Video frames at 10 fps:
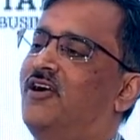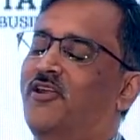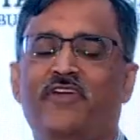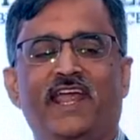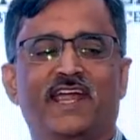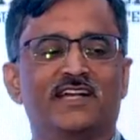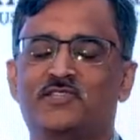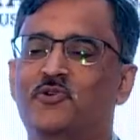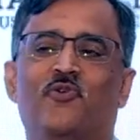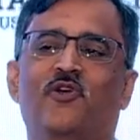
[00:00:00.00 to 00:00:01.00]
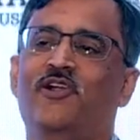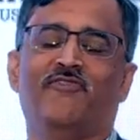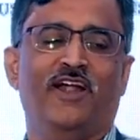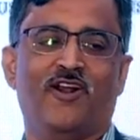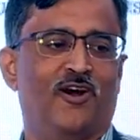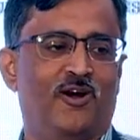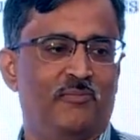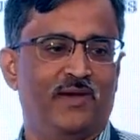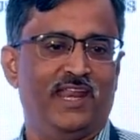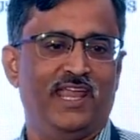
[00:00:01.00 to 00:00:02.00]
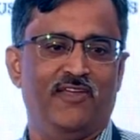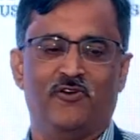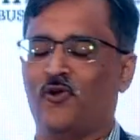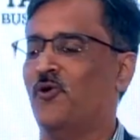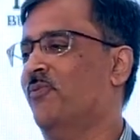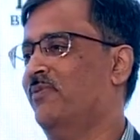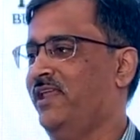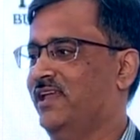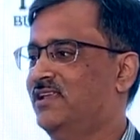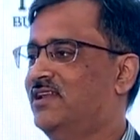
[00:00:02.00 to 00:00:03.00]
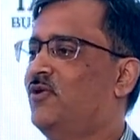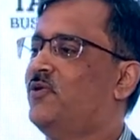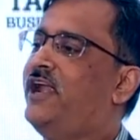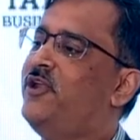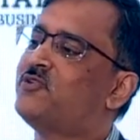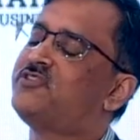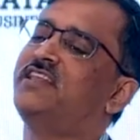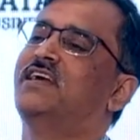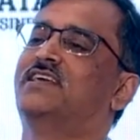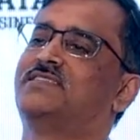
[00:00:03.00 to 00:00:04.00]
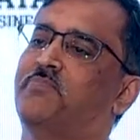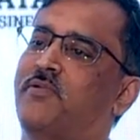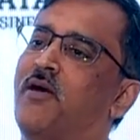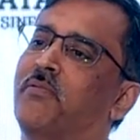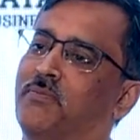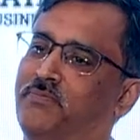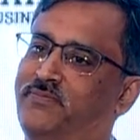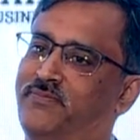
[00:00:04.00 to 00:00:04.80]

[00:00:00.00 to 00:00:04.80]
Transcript: on weekends you couldn't withdraw money, your own money. Now, did you see that as a problem?